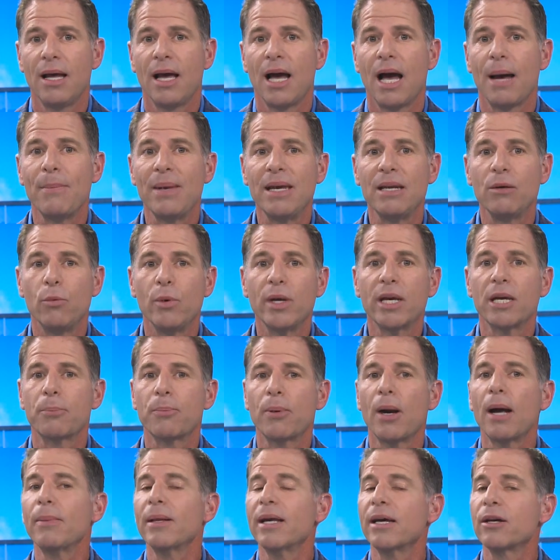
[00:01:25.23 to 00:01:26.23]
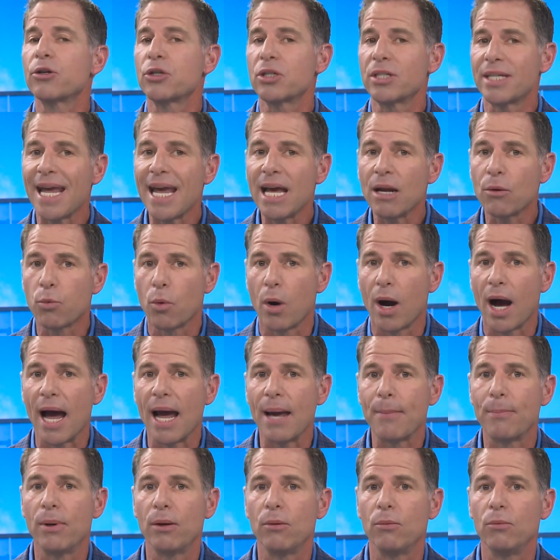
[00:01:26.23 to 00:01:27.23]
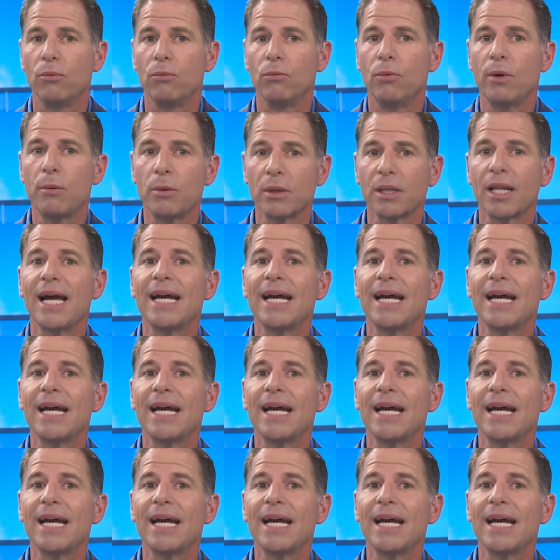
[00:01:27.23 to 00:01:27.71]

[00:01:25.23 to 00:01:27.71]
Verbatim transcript: I mean, we could probably understand why, but we would